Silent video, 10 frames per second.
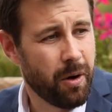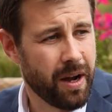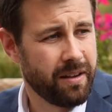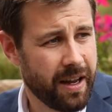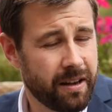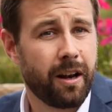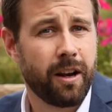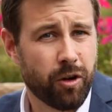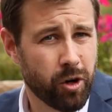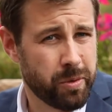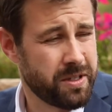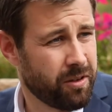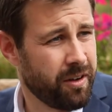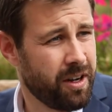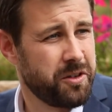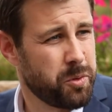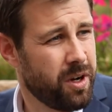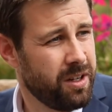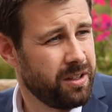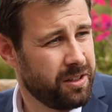Oh yeah, and a lot of corporates around here as
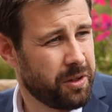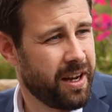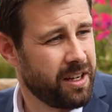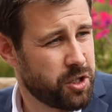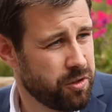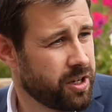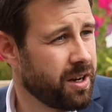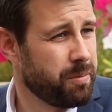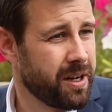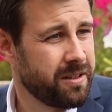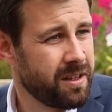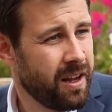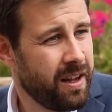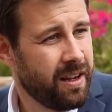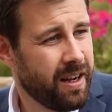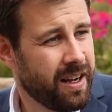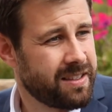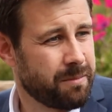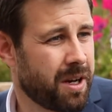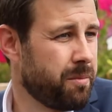well, looking at junior companies.
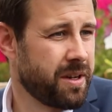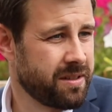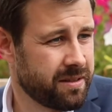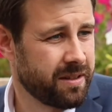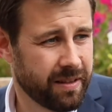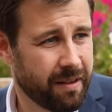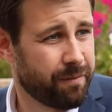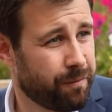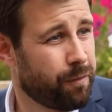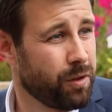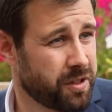Some companies have full